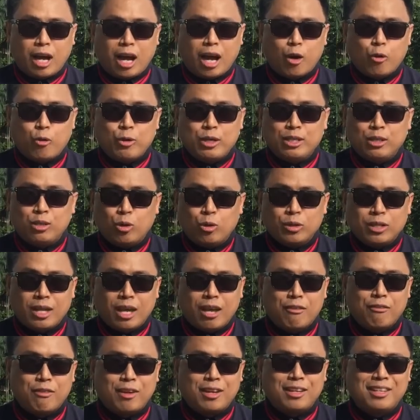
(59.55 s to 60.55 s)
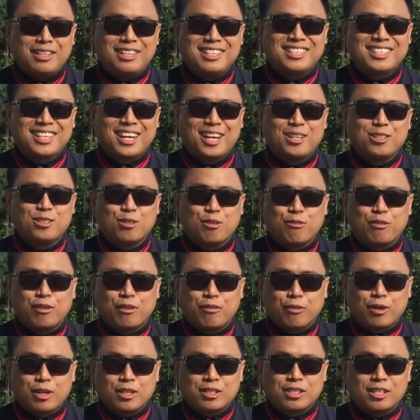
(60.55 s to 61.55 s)
Uh, we don't have any signs of
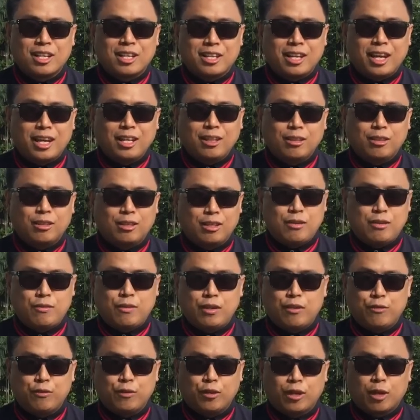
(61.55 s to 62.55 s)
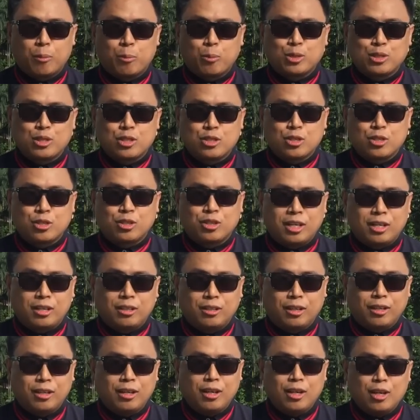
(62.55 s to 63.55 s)
reversal yet, even if you're a position
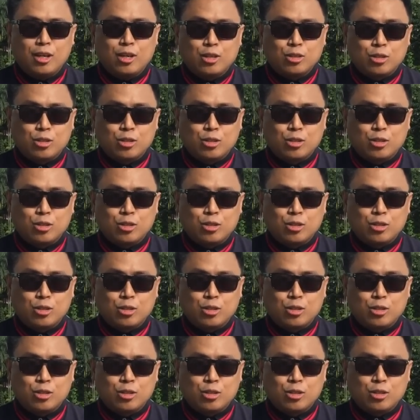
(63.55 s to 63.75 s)
trader.